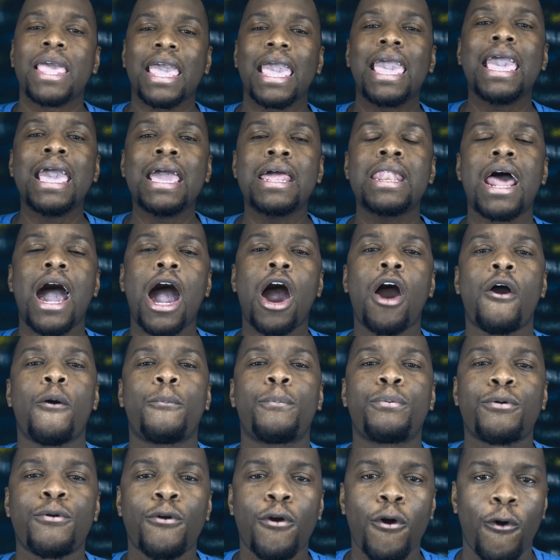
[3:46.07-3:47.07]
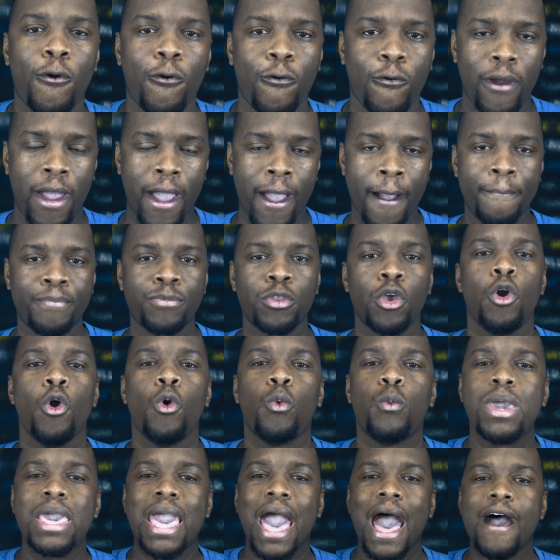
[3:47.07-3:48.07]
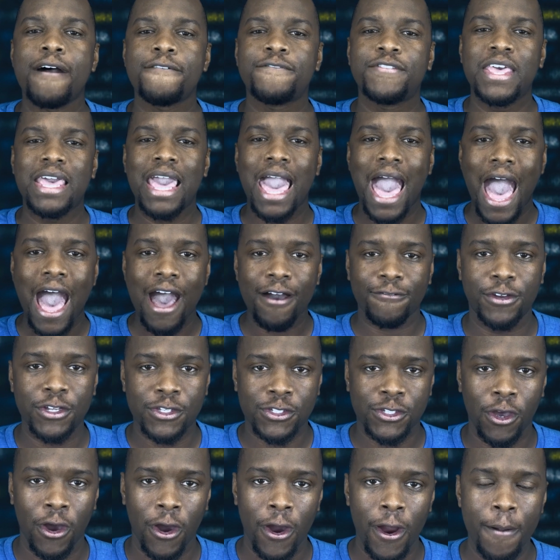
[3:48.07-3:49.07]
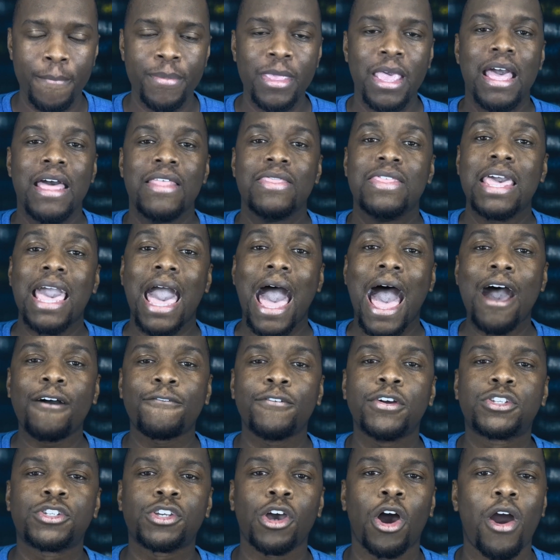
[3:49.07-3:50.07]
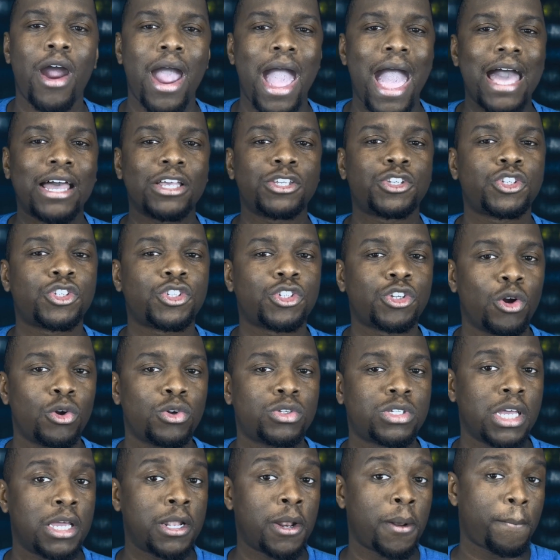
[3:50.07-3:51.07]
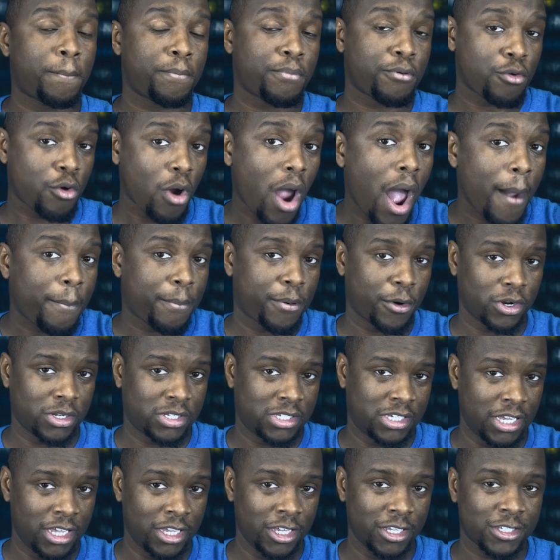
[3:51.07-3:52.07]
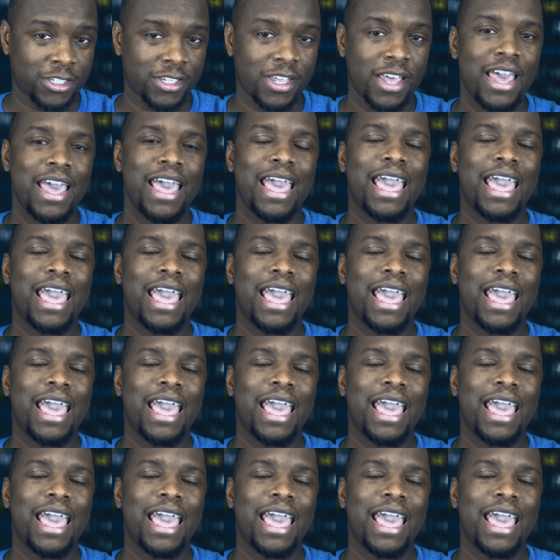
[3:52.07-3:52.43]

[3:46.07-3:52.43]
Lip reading: In our program, we have the avatar. The avatar has certain properties.